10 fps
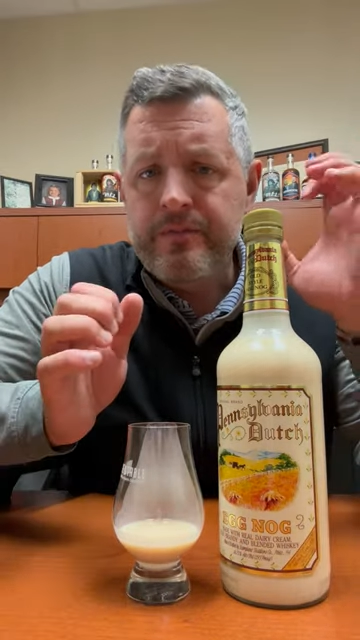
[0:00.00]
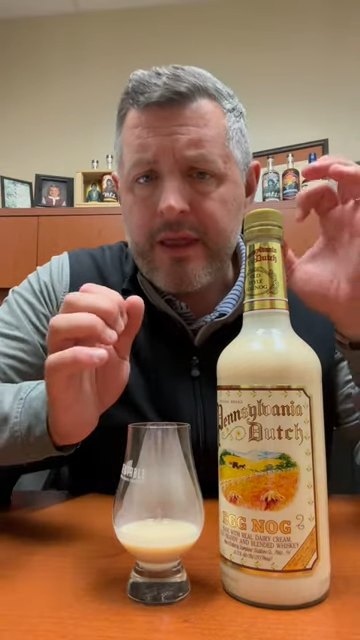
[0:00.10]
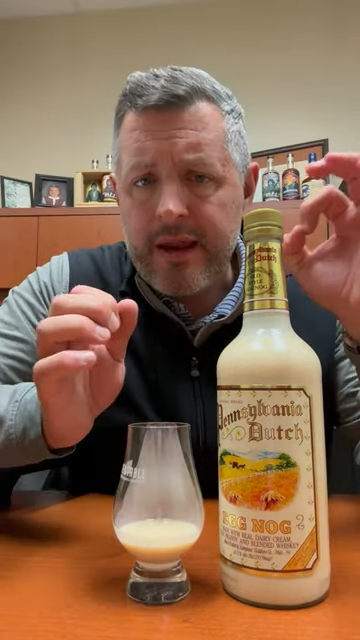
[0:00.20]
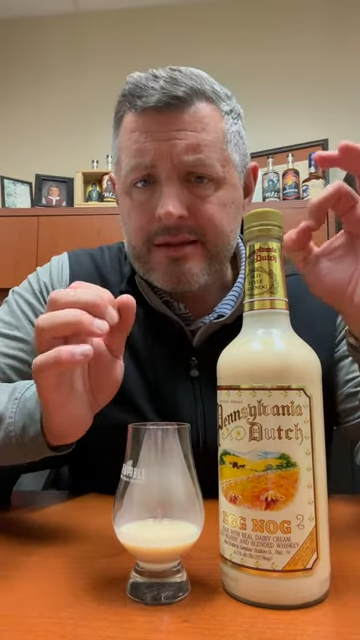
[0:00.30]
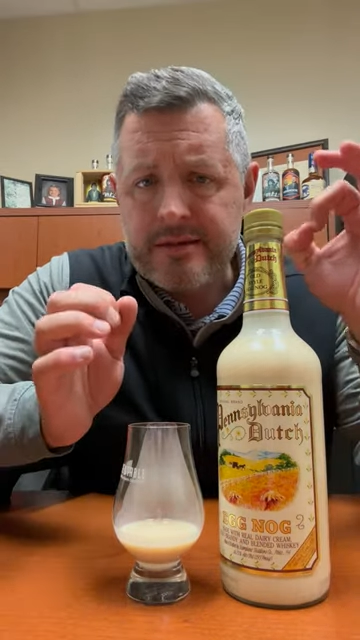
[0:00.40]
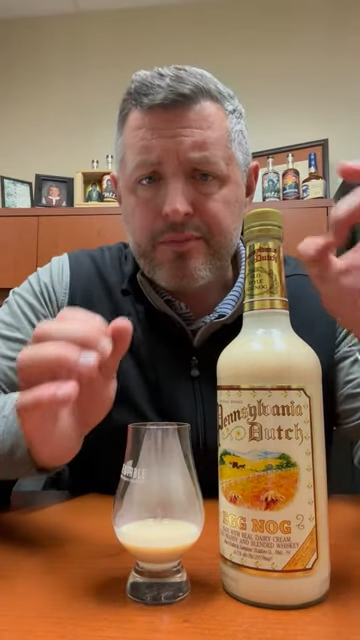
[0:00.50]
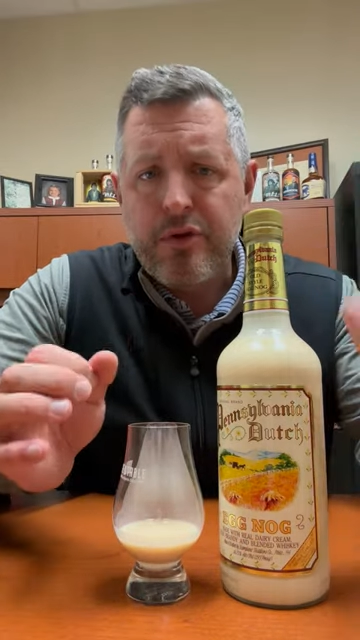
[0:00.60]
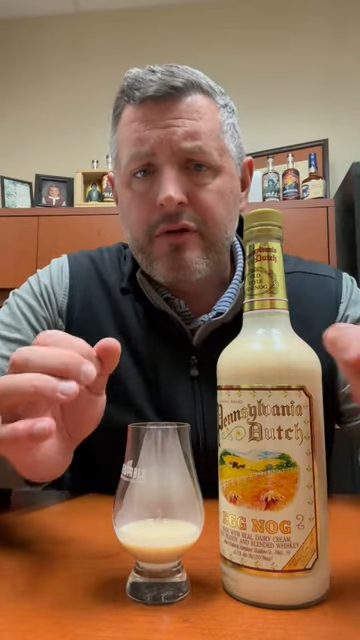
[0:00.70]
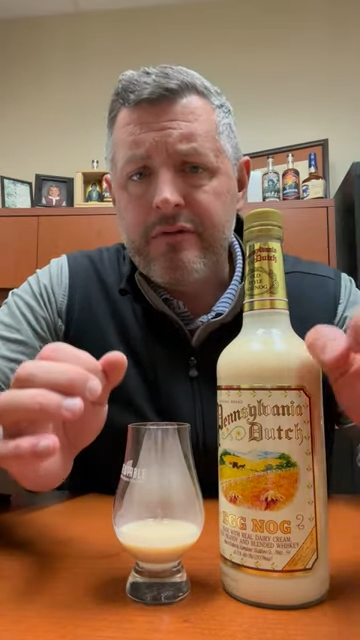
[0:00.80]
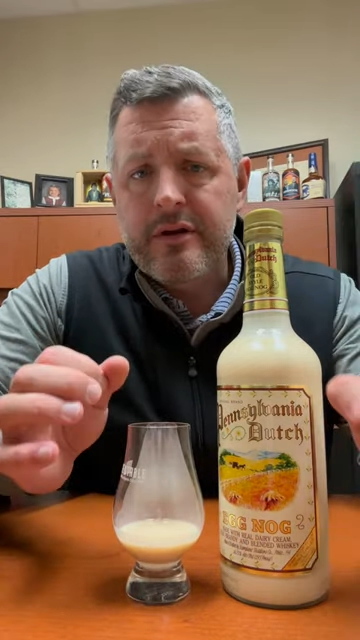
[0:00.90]
It has the
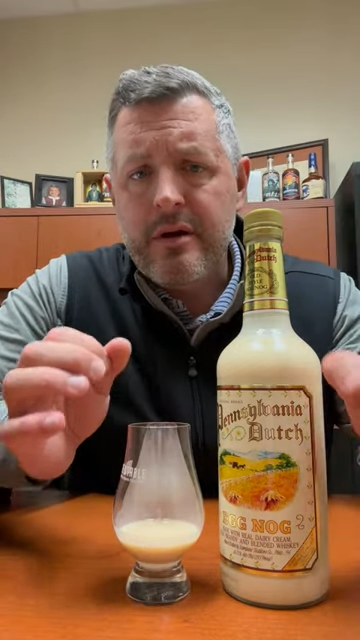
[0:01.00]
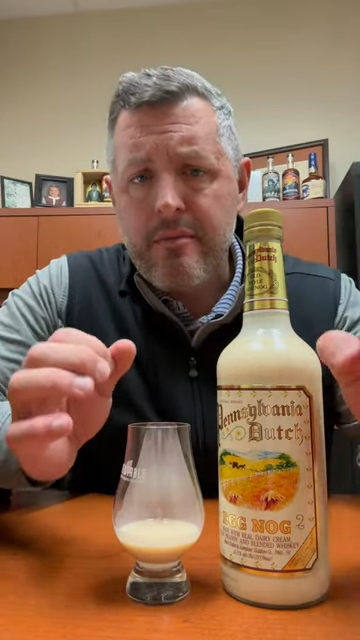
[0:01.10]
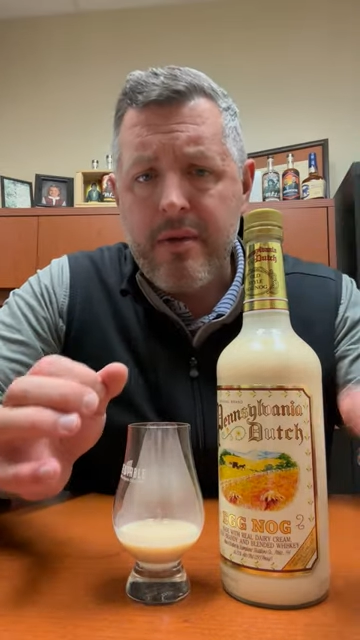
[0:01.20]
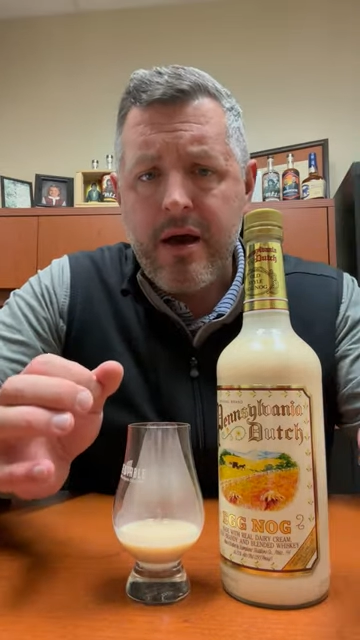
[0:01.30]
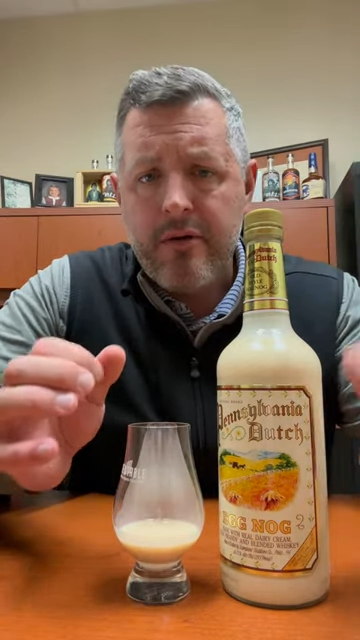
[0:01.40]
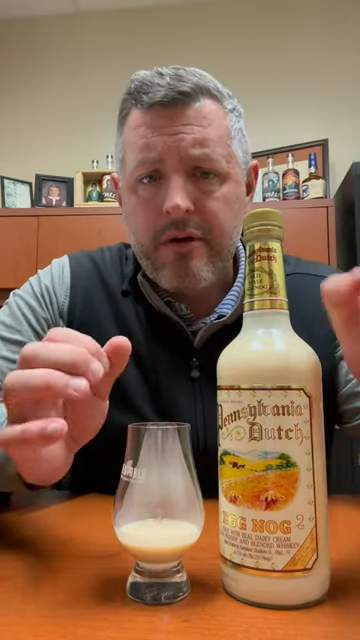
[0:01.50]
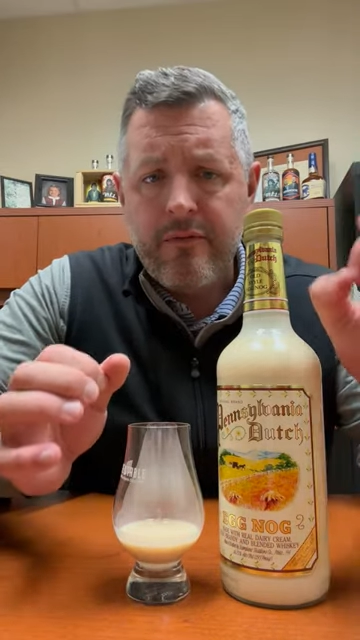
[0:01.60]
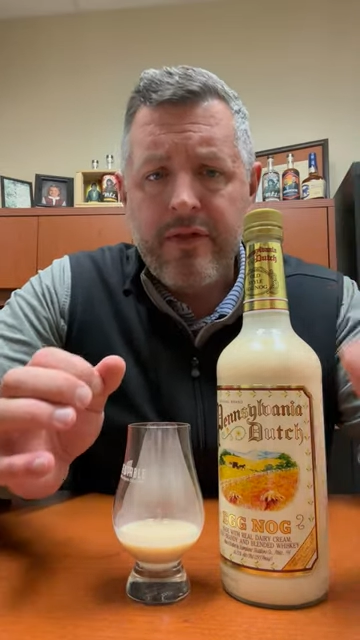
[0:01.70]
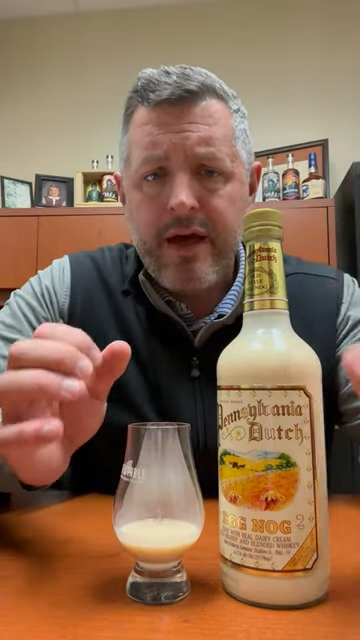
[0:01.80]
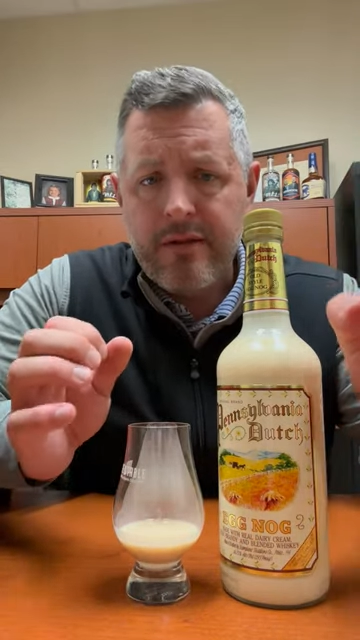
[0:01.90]
perfect amount of that